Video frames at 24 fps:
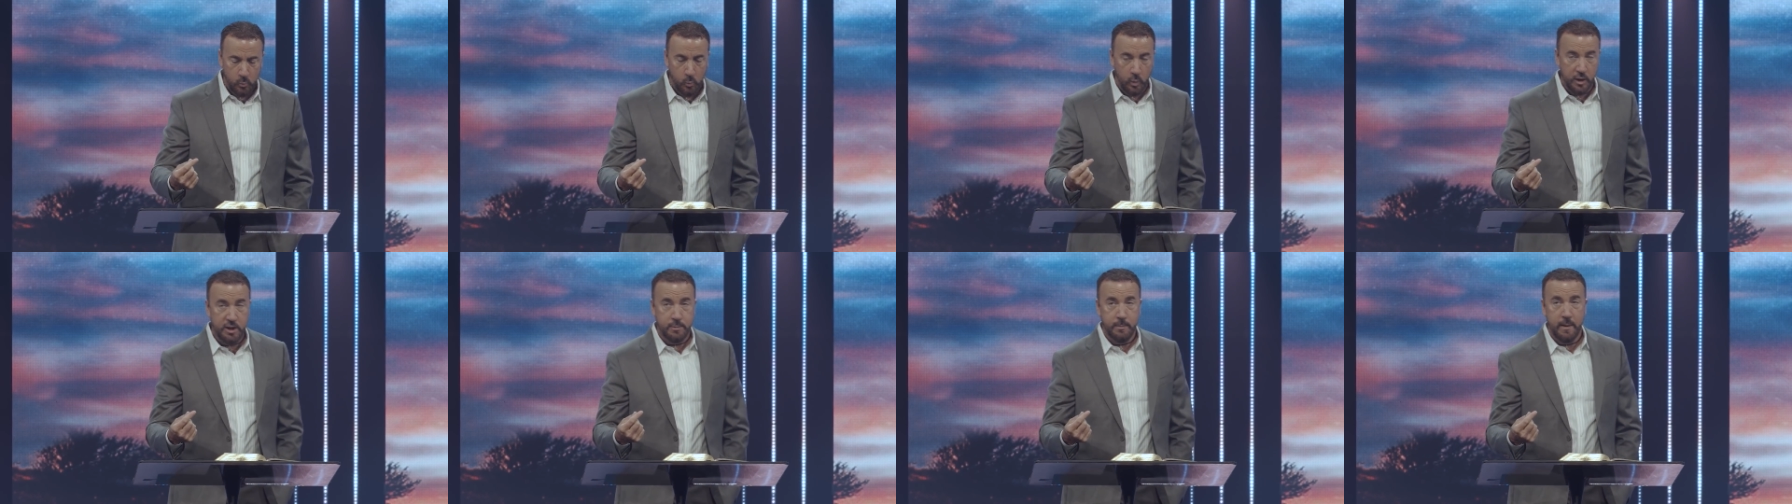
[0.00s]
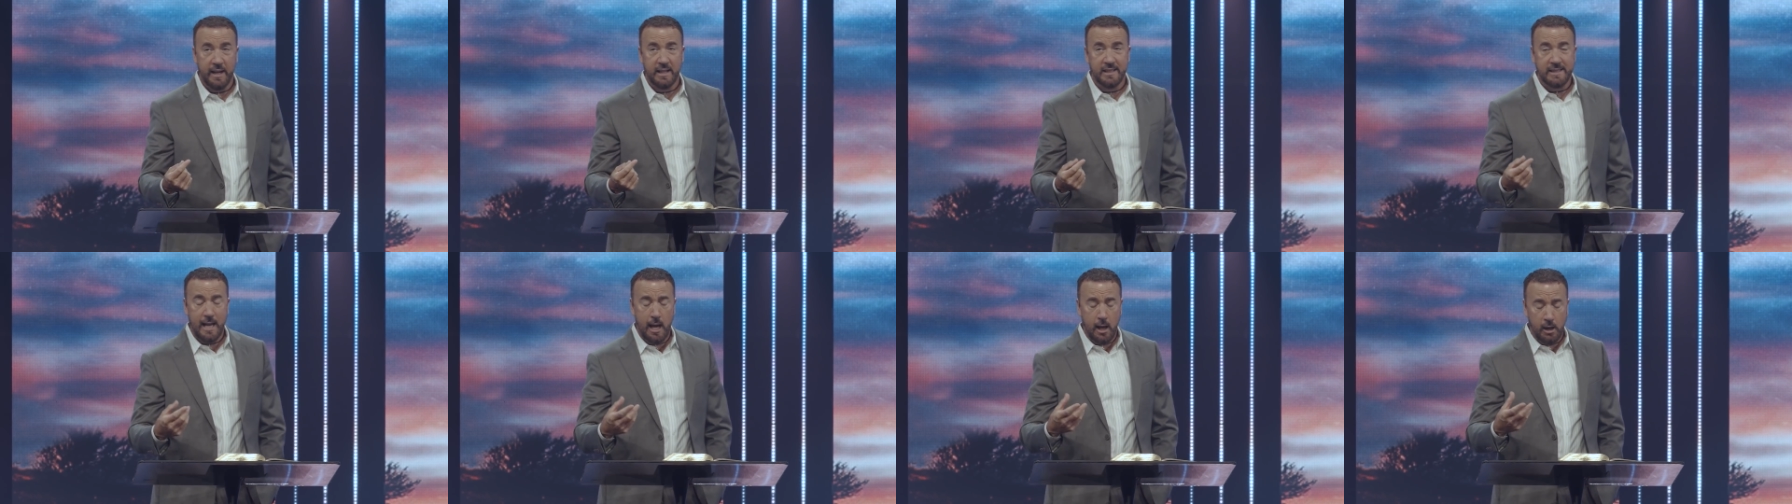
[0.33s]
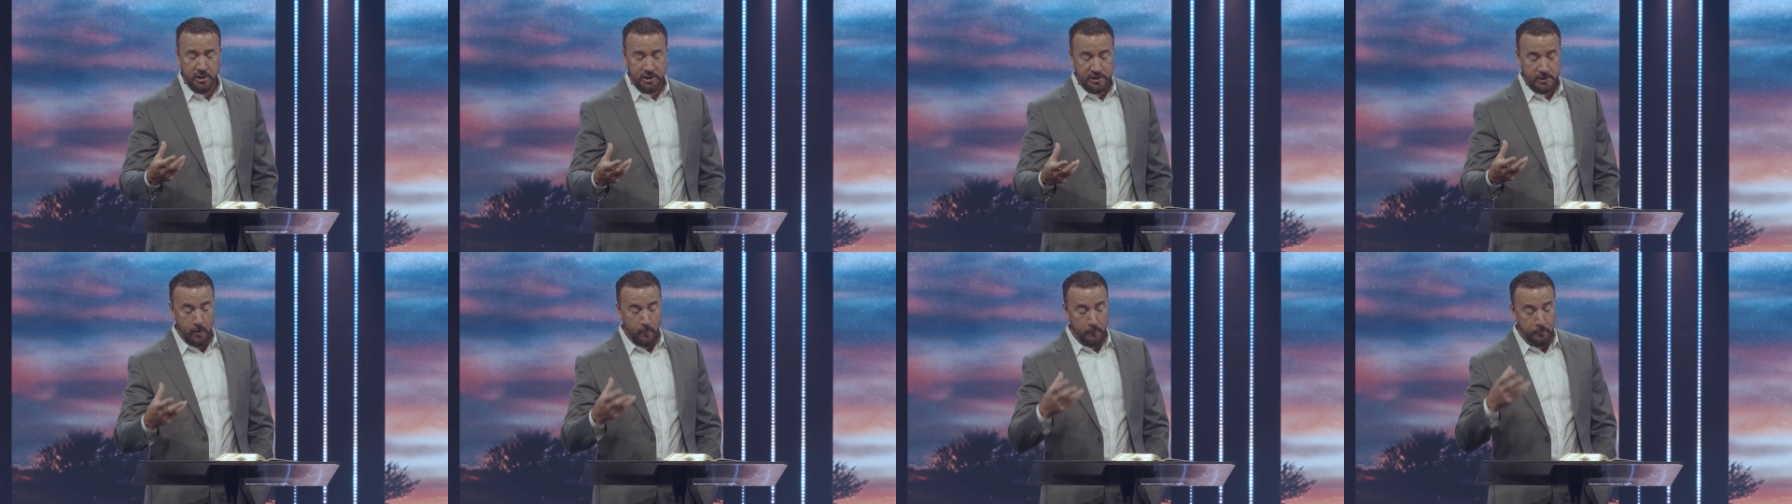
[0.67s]
which means
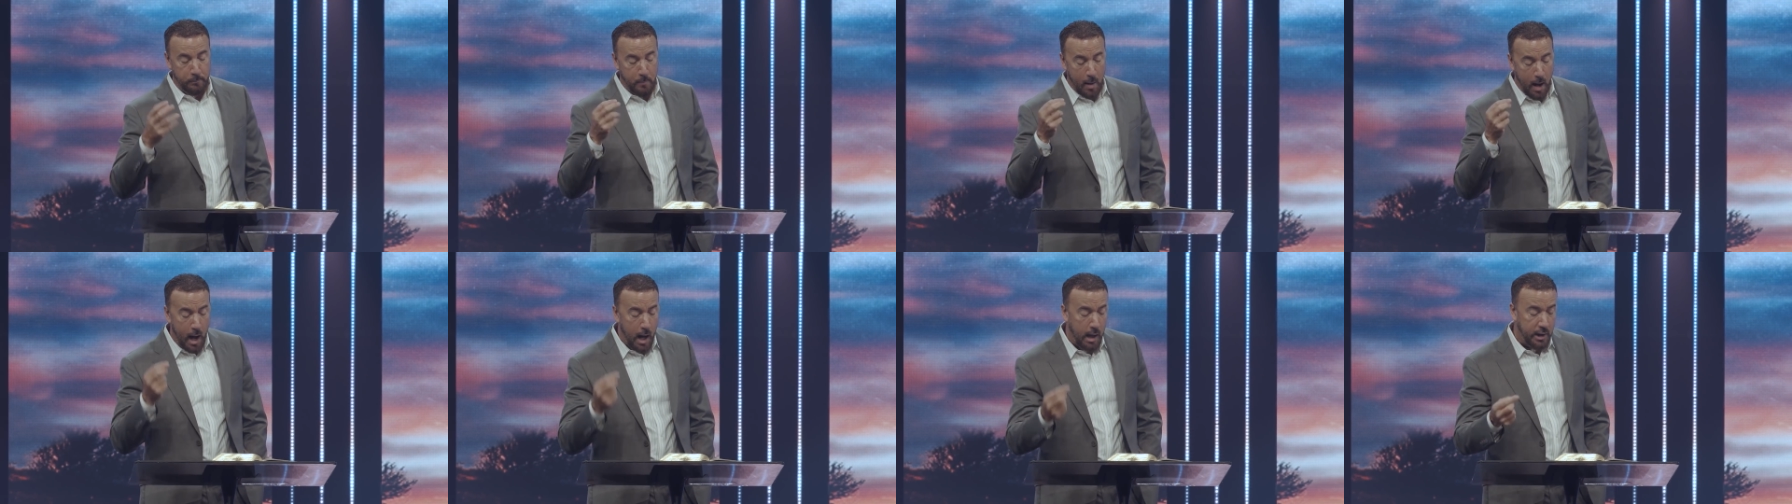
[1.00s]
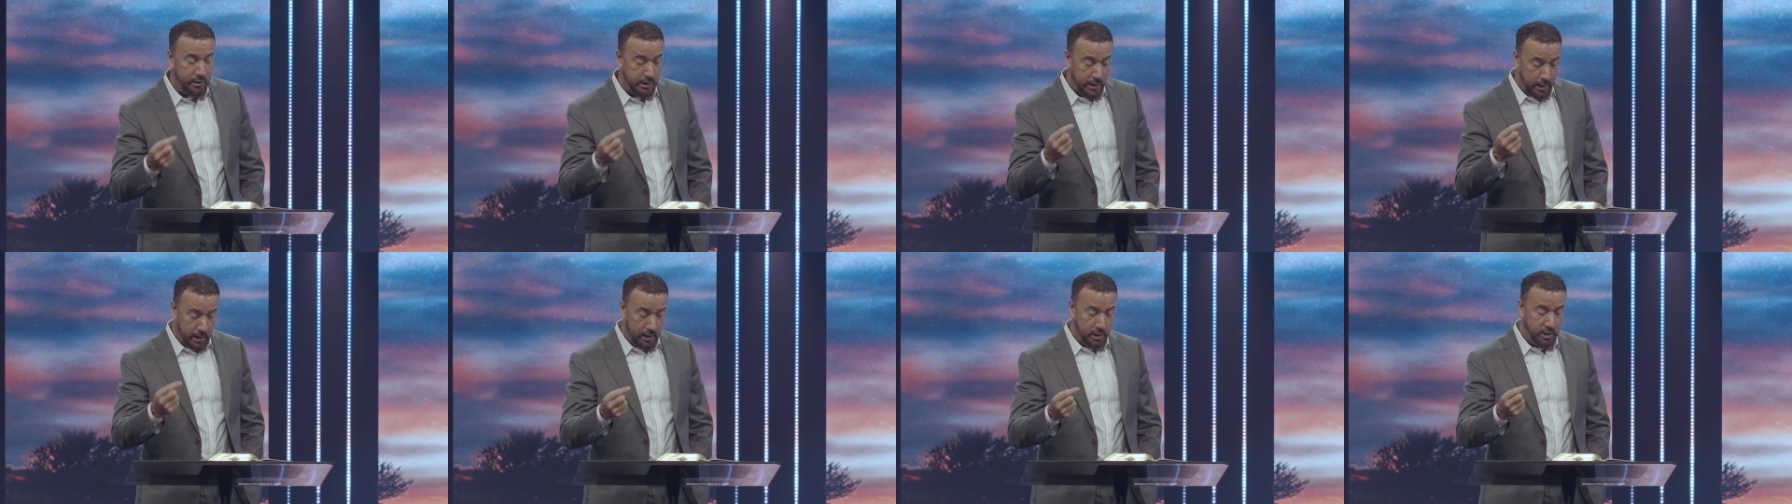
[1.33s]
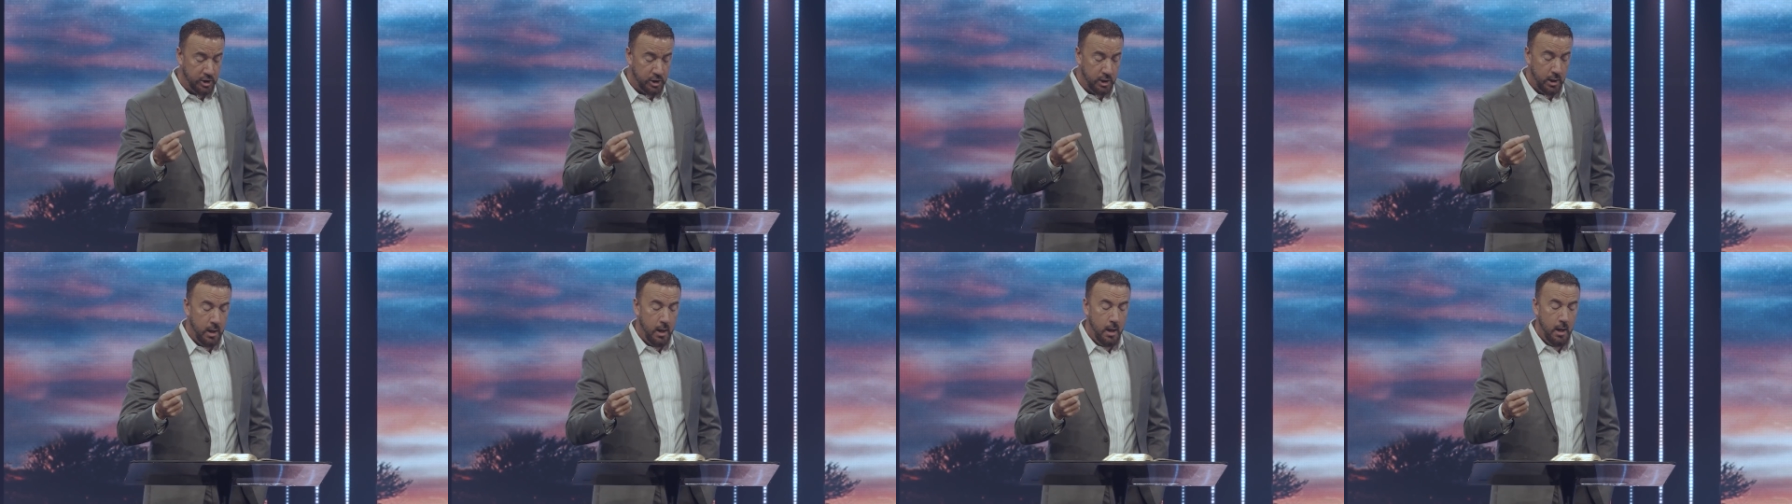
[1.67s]
house of
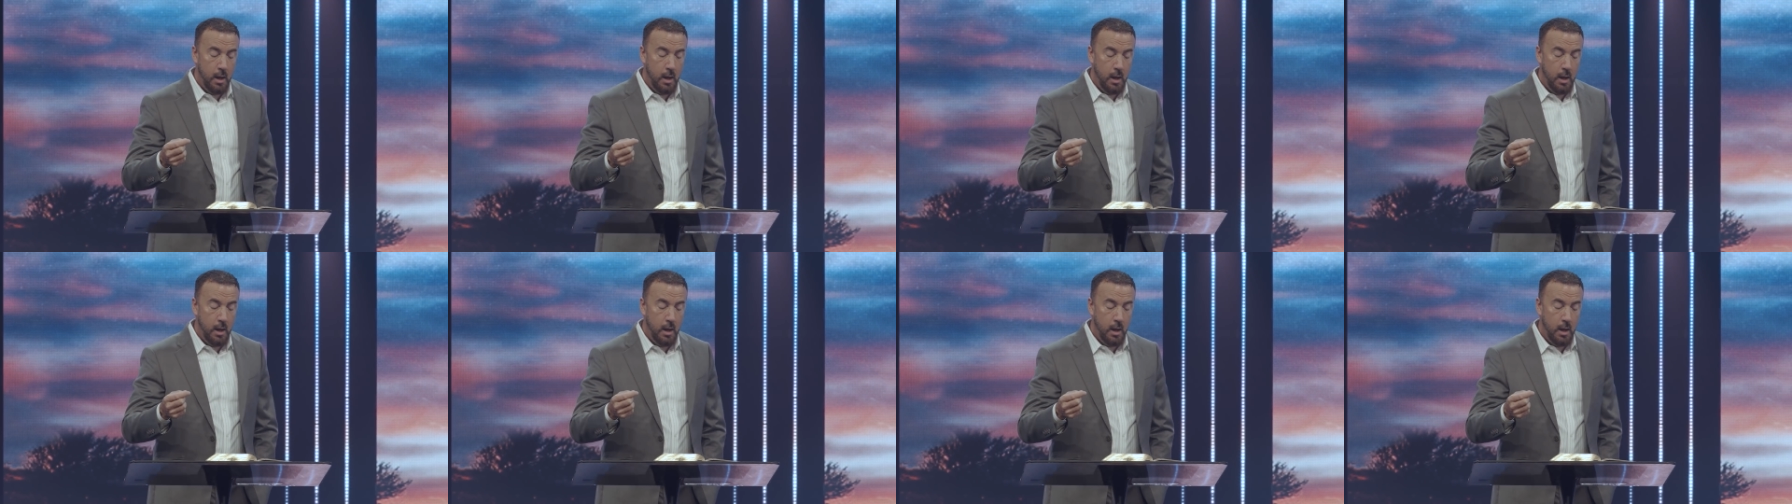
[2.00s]
bondage,